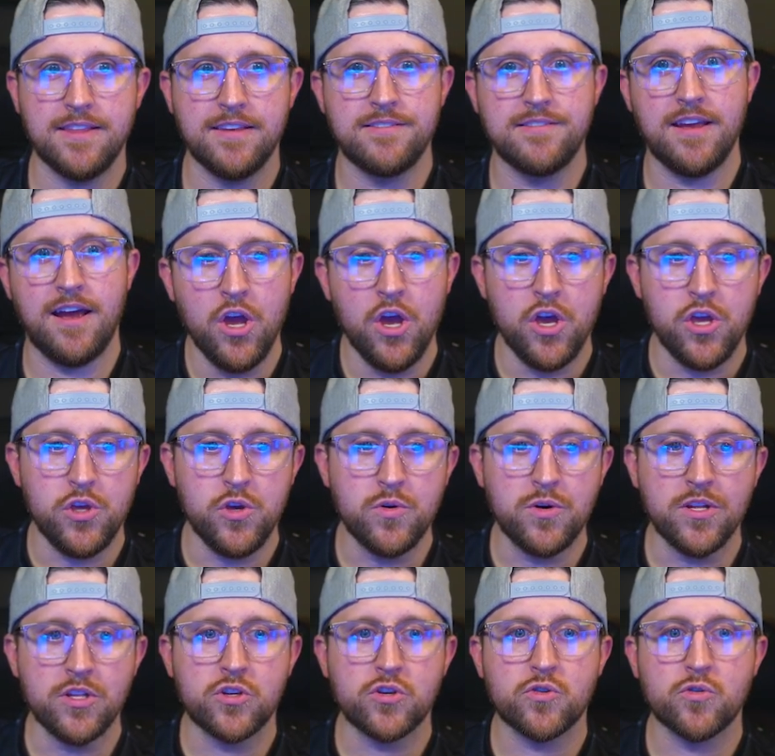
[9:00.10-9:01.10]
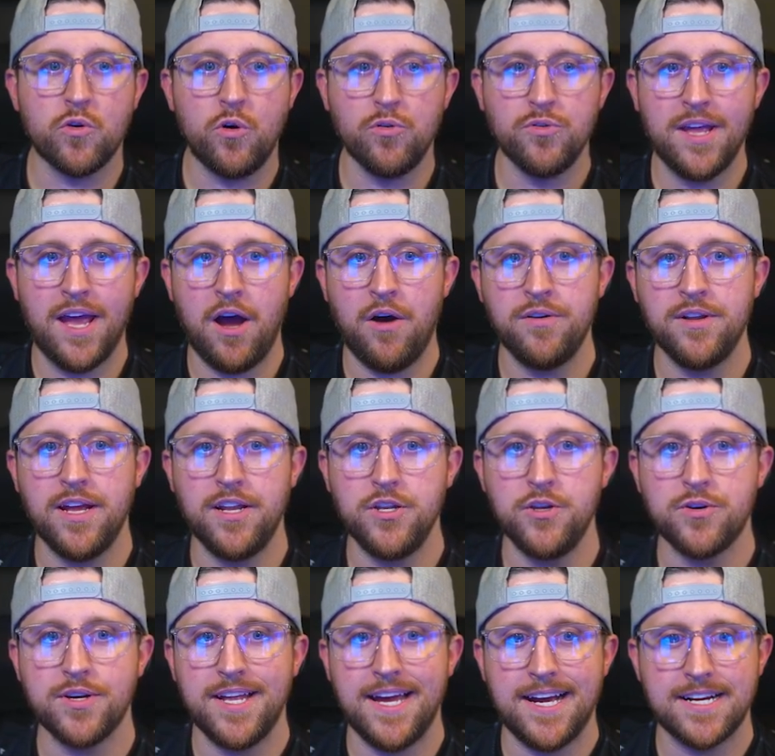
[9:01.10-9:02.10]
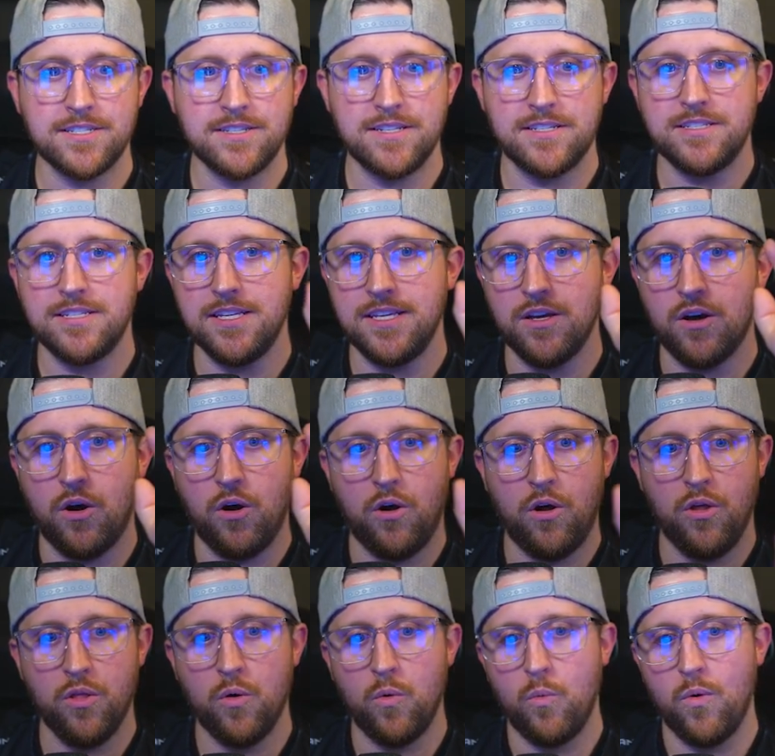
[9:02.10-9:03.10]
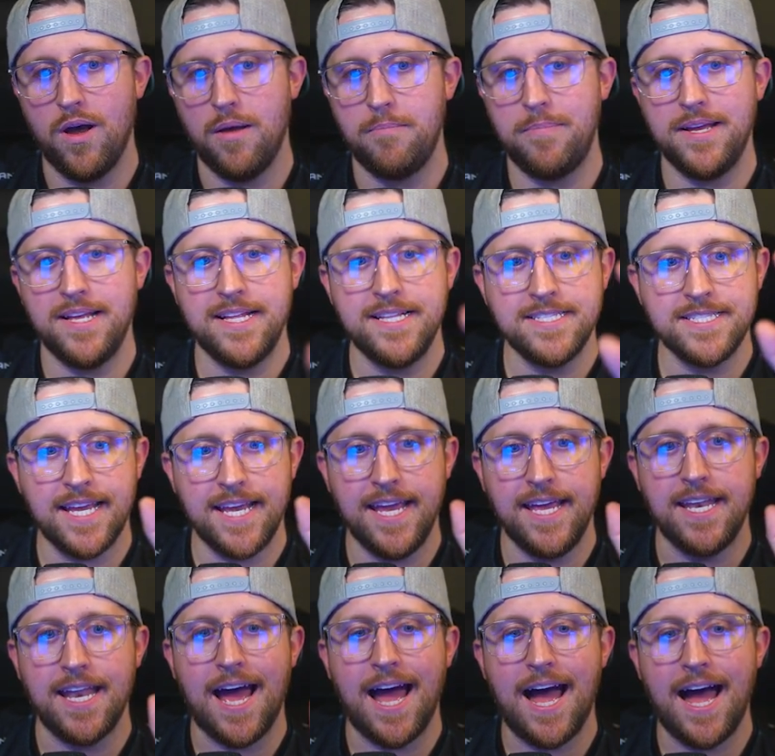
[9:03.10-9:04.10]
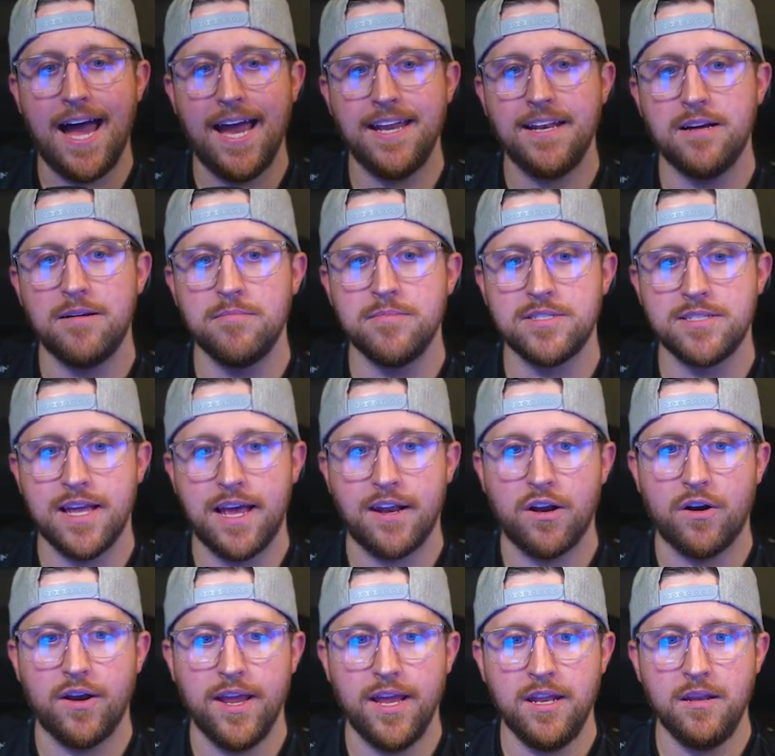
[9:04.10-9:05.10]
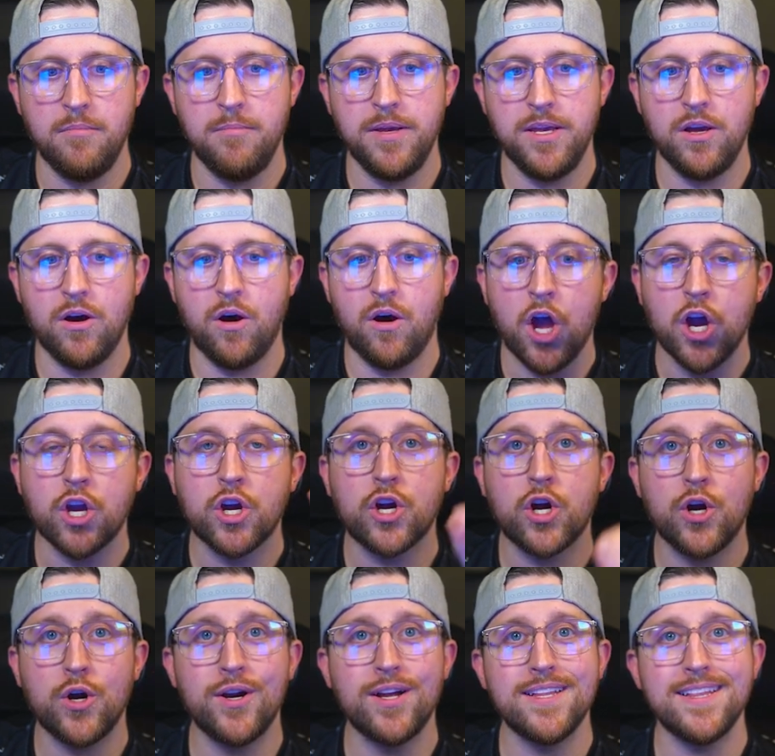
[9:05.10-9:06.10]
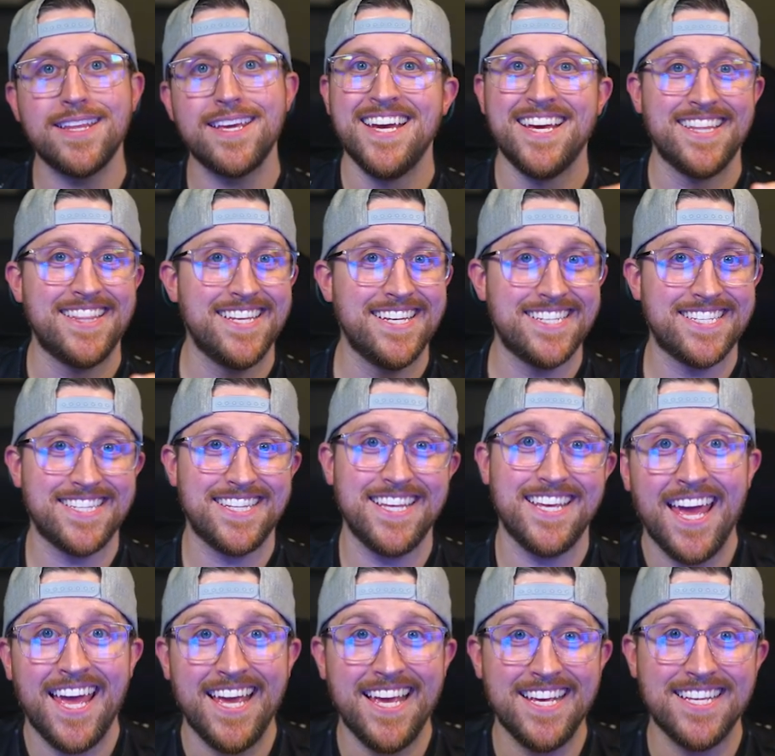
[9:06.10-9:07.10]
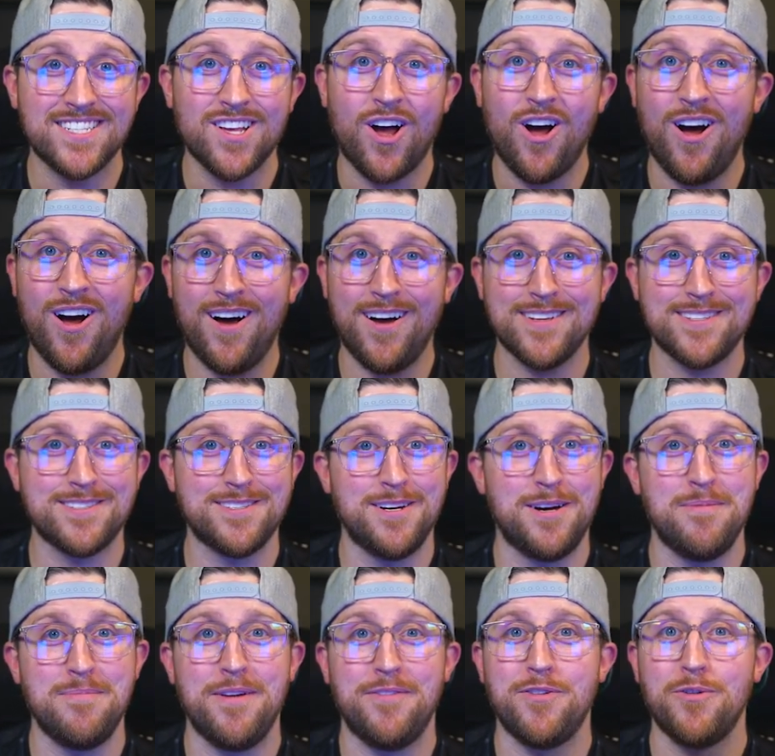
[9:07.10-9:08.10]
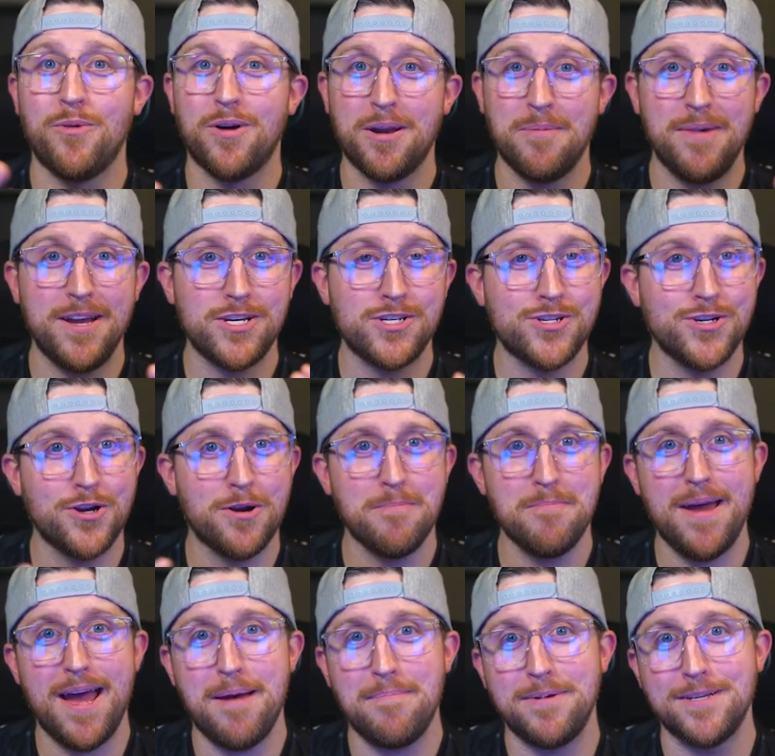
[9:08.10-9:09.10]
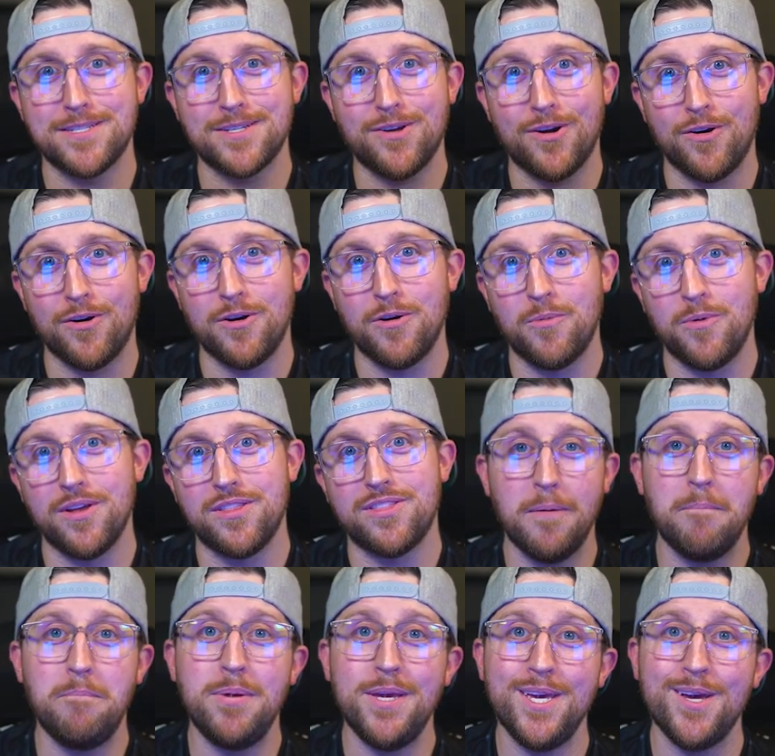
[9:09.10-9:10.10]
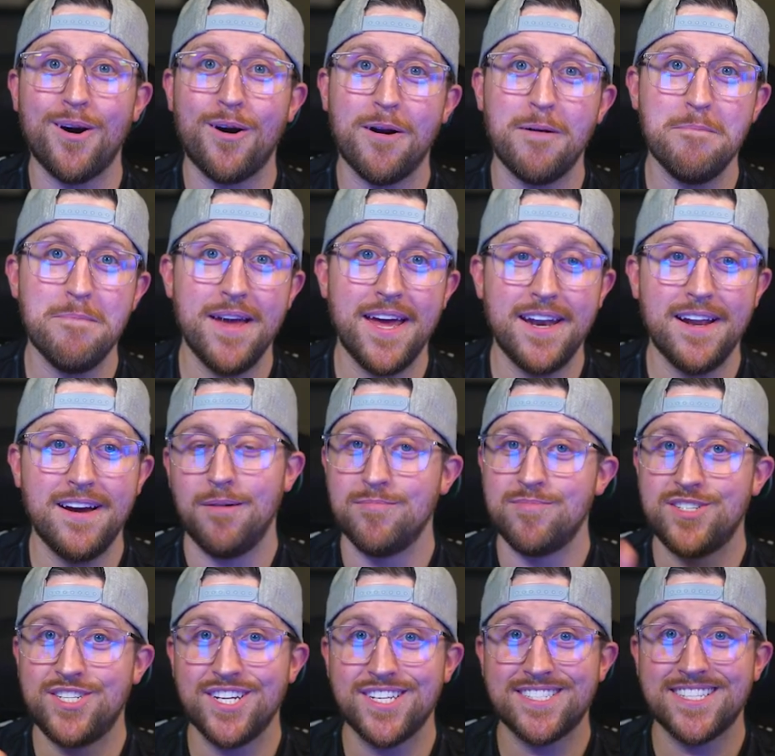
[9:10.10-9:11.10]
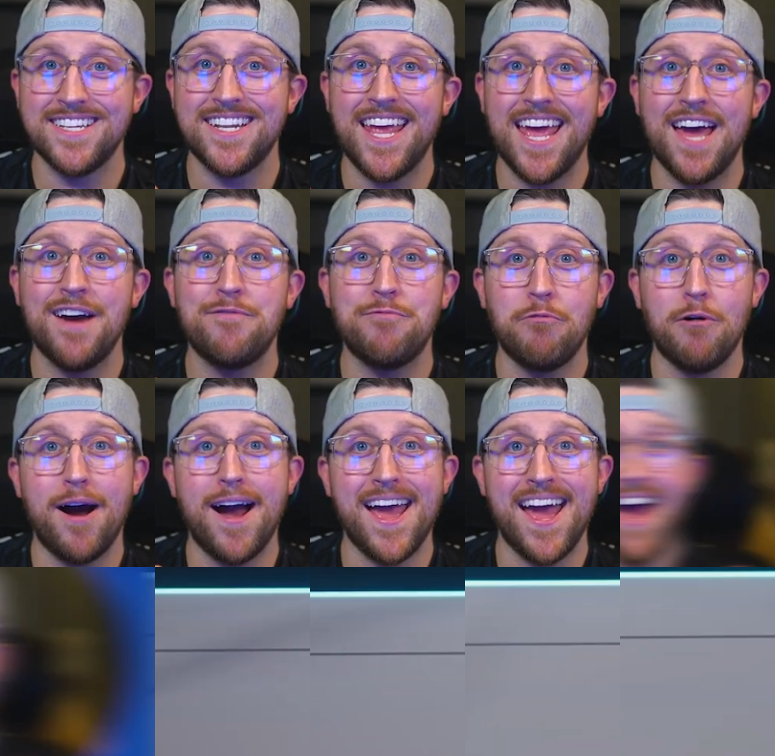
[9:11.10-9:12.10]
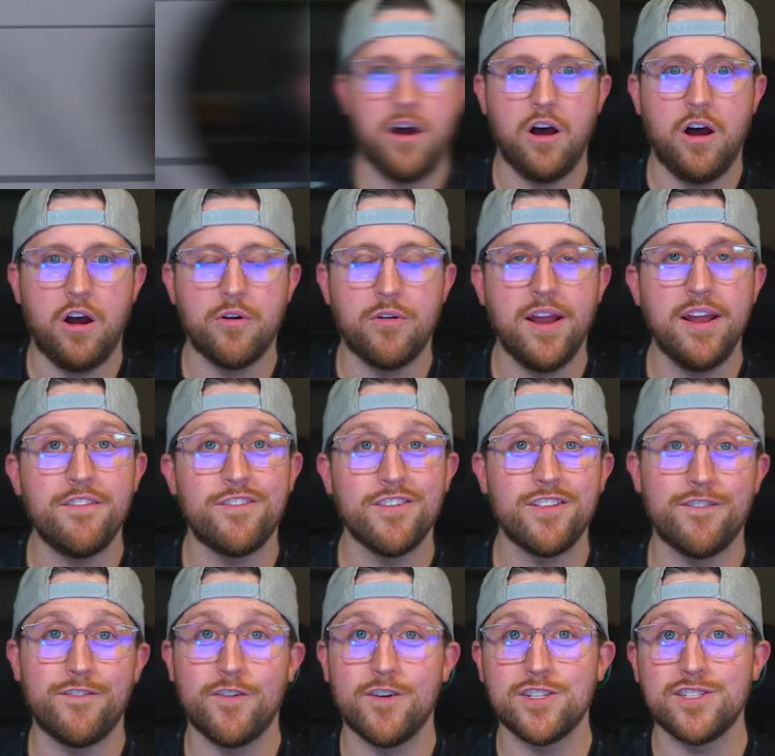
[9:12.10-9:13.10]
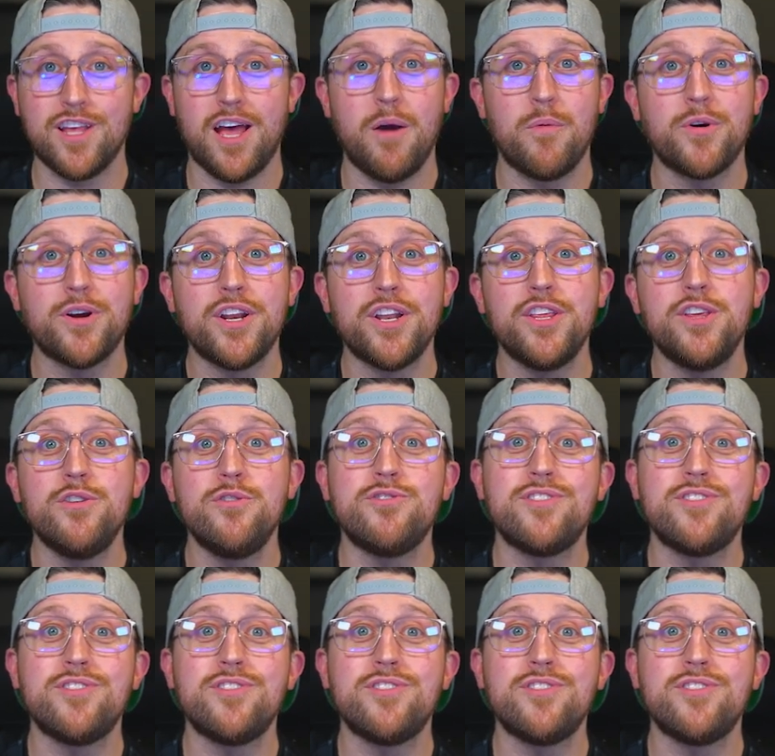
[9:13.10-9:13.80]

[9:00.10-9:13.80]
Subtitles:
out. You can scroll down and you can actually see all the weapons and items that are in BR currently. This thing is awesome if you want to make sure your map is current with the BR meta, just an FYI. All right, for the first slot, we're going to use